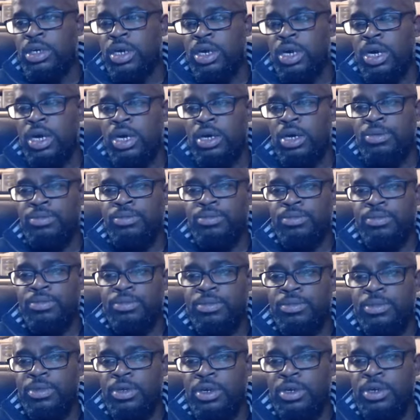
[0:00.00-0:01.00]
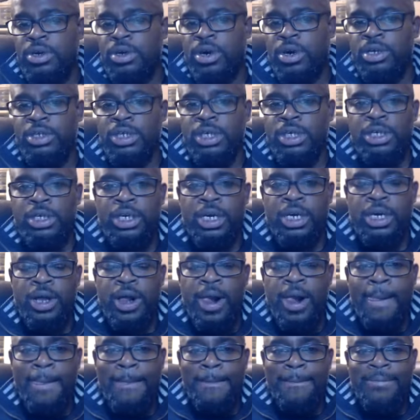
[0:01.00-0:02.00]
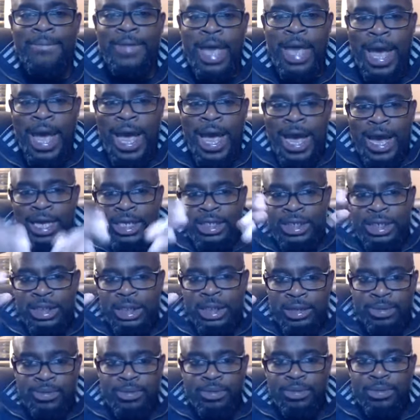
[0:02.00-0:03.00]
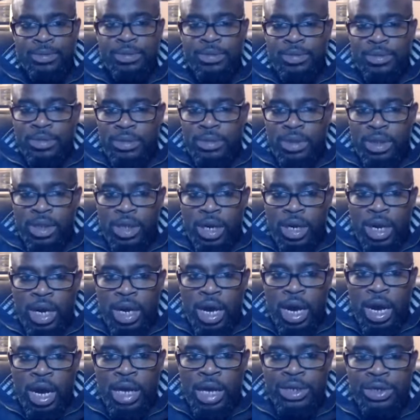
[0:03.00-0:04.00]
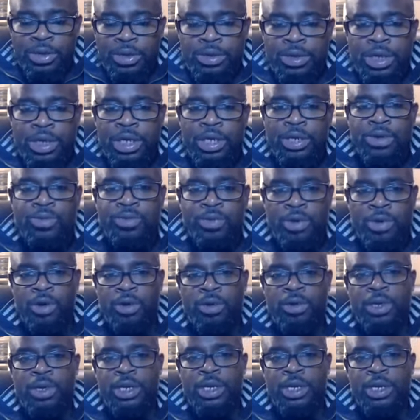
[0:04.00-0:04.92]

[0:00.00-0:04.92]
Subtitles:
a gardenia, has a unique role.